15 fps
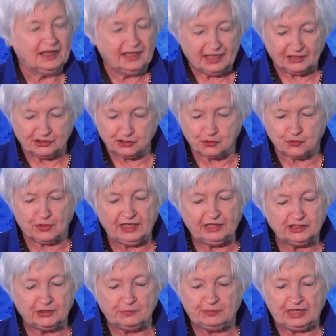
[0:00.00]
It's great
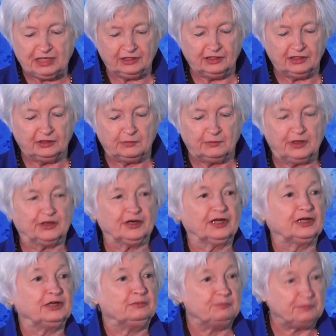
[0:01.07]
to be in an
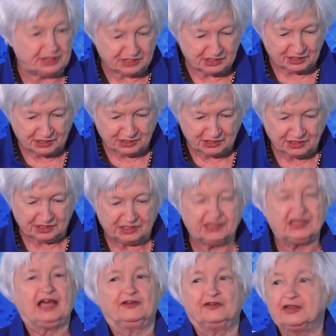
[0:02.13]
American business in
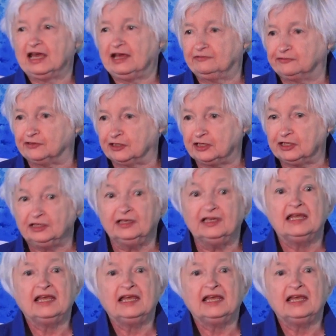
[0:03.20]
South Africa,